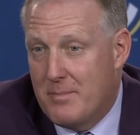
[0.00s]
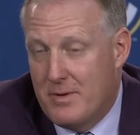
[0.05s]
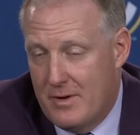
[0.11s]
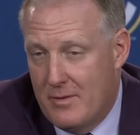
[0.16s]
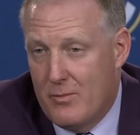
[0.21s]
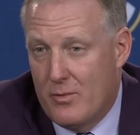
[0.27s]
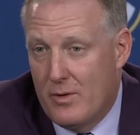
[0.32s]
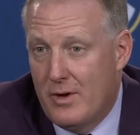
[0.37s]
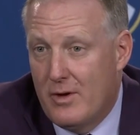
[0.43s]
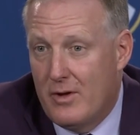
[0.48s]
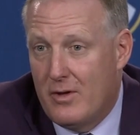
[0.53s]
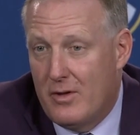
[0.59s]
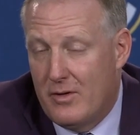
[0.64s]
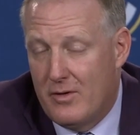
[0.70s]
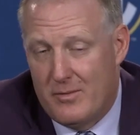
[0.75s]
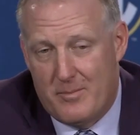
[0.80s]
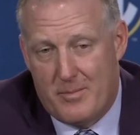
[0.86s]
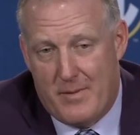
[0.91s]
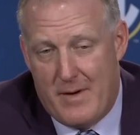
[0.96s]
but it
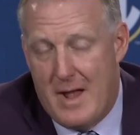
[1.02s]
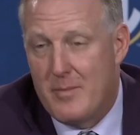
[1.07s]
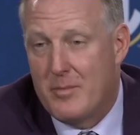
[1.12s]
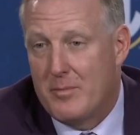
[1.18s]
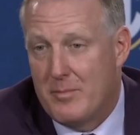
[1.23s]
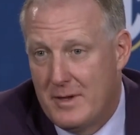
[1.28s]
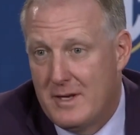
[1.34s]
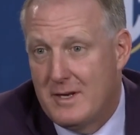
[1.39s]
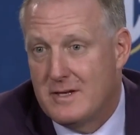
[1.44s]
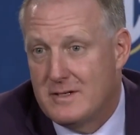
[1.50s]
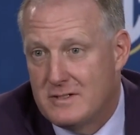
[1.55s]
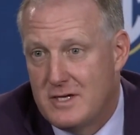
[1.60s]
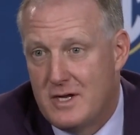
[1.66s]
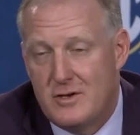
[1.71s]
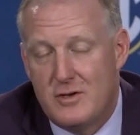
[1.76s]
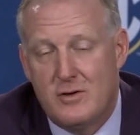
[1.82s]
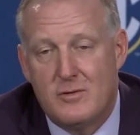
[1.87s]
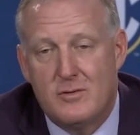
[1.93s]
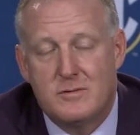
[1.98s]
will probably
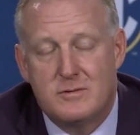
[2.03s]
continue